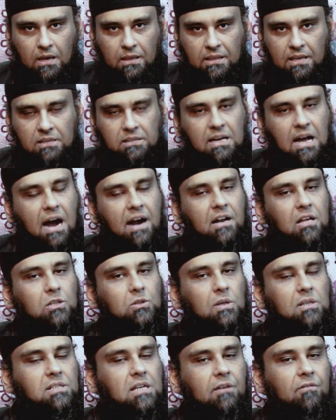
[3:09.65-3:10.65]
This
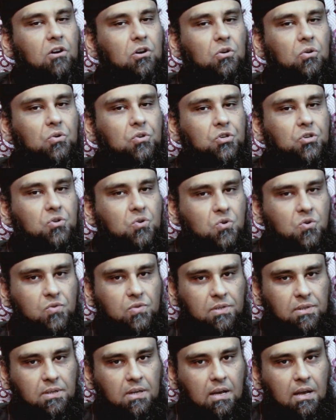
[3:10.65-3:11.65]
guidance was given to
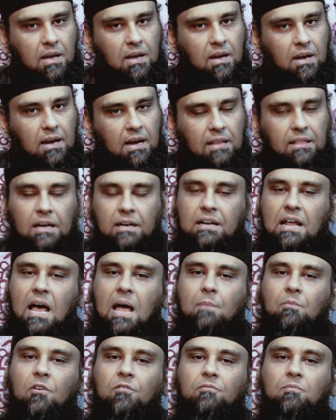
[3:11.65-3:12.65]
Jews at the
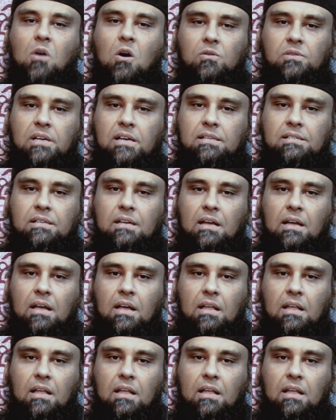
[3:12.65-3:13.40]
time of Moses,